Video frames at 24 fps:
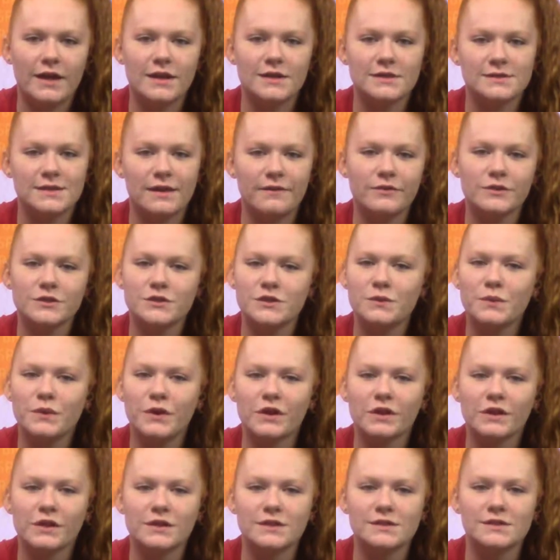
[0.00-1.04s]
it is never too
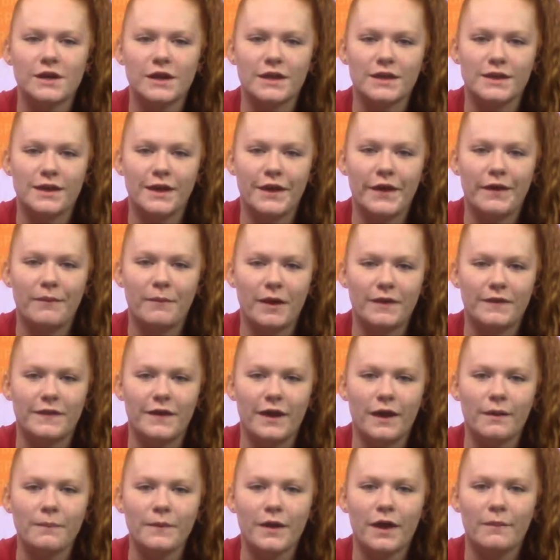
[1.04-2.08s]
early to start thinking about
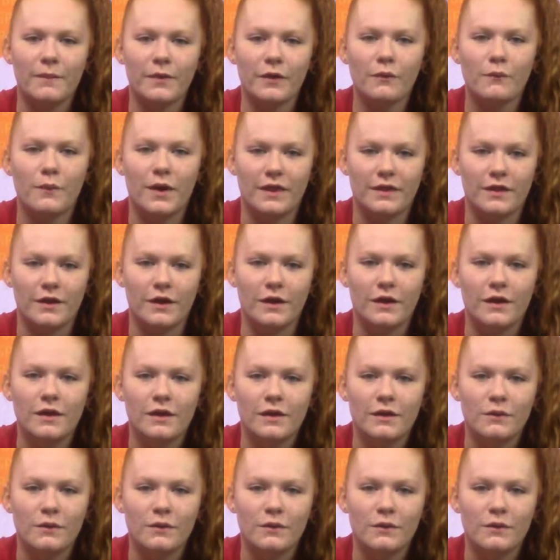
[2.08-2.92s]
the upcoming weather.